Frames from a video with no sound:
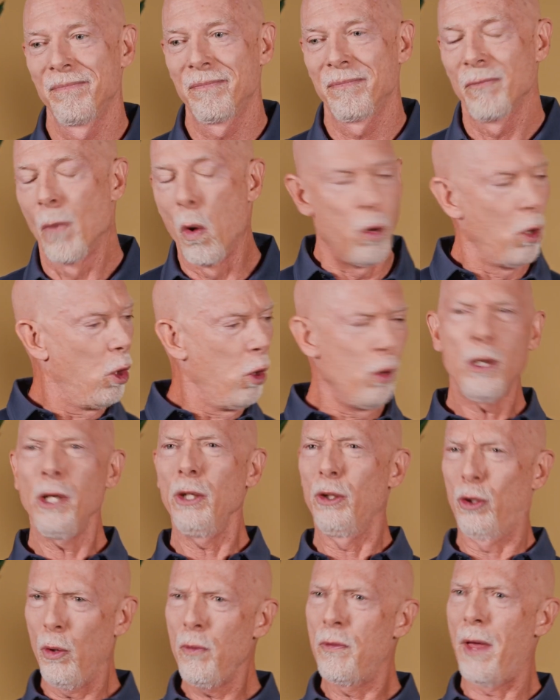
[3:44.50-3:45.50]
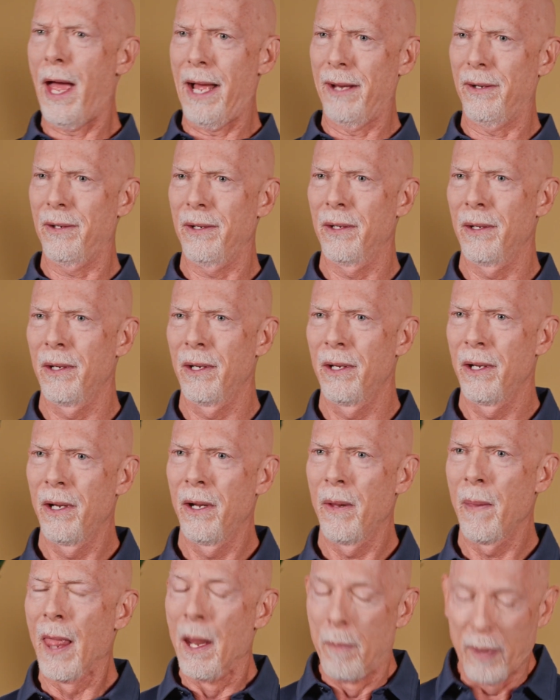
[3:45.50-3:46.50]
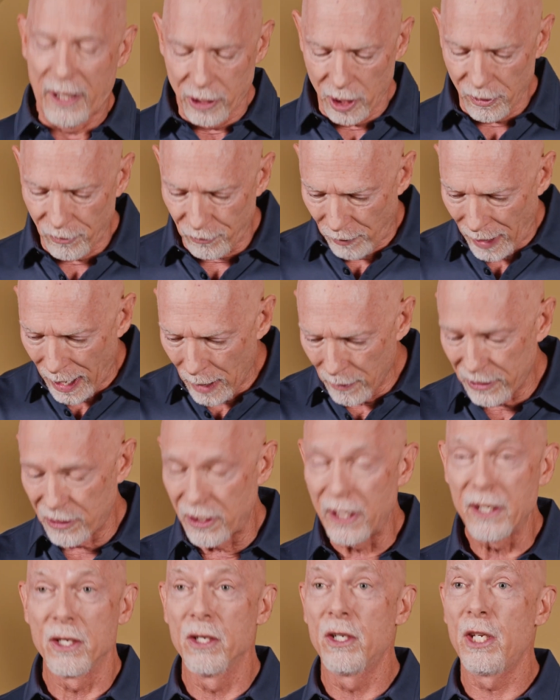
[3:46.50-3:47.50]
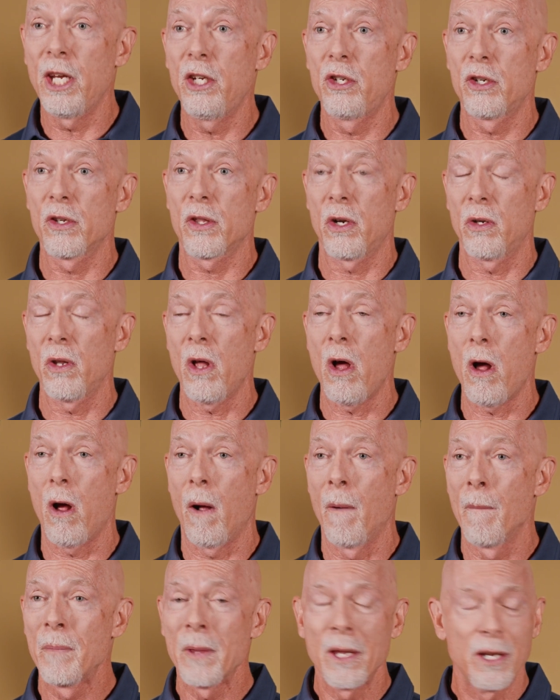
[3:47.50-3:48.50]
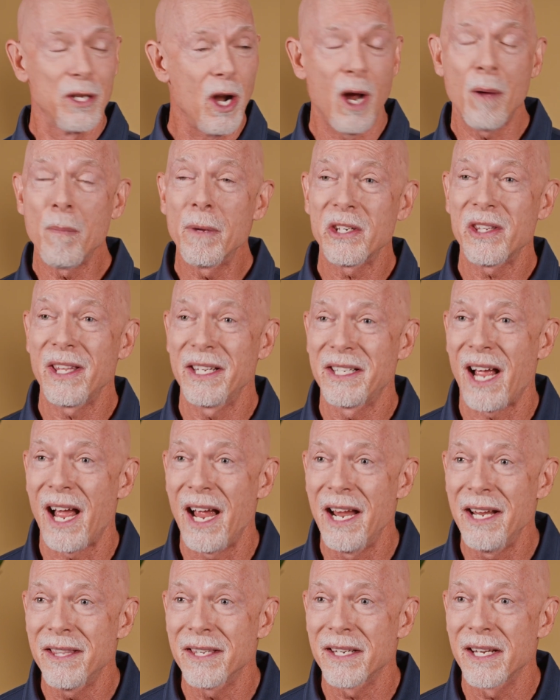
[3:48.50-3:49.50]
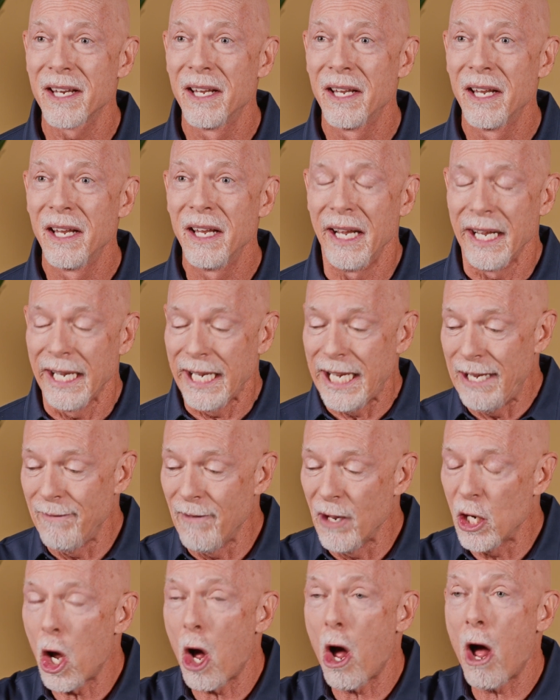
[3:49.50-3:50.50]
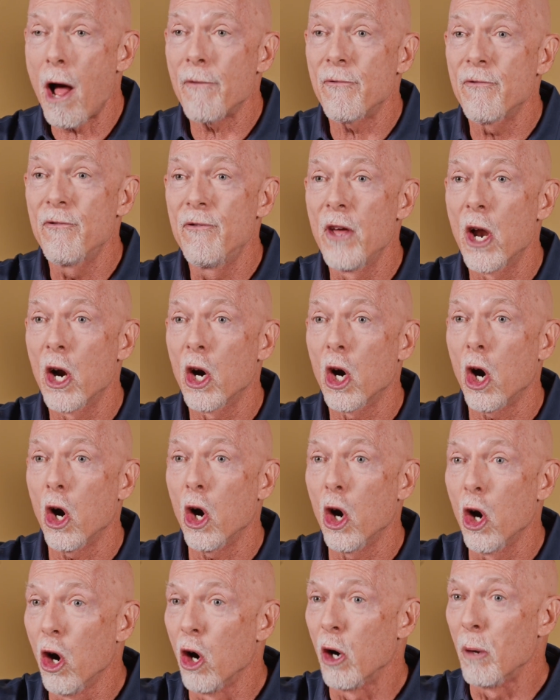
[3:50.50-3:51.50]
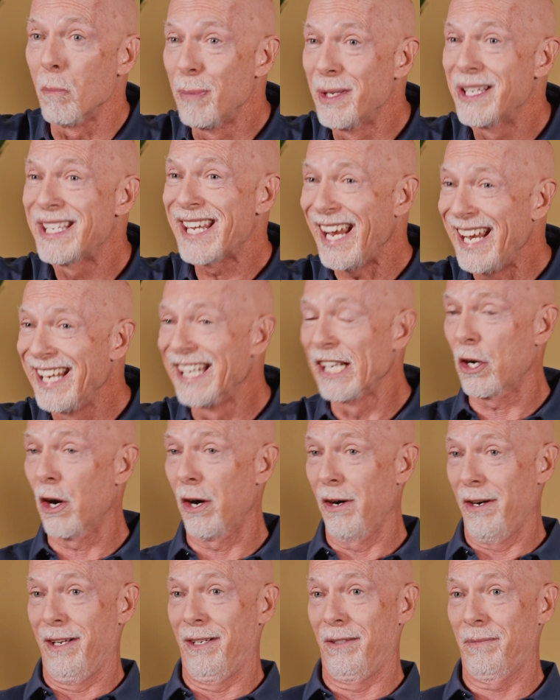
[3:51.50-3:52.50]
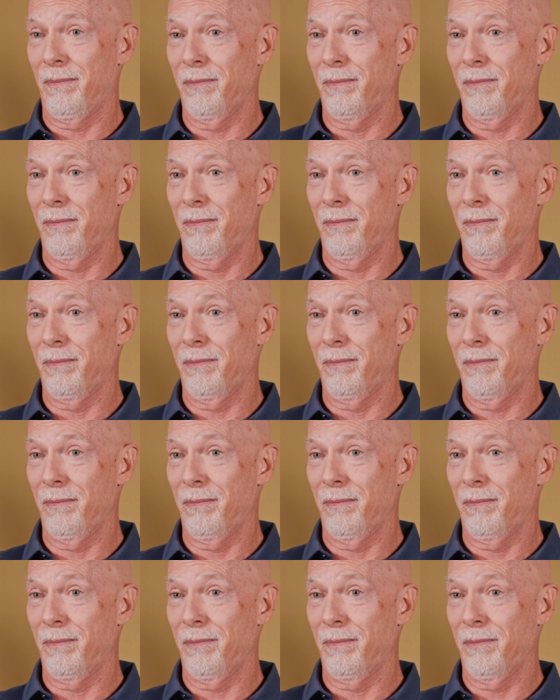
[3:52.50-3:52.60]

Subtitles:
Well, who can do that? Because the Pharisees and teachers of the law, you know how much they tithed? Even off their herbs in the garden.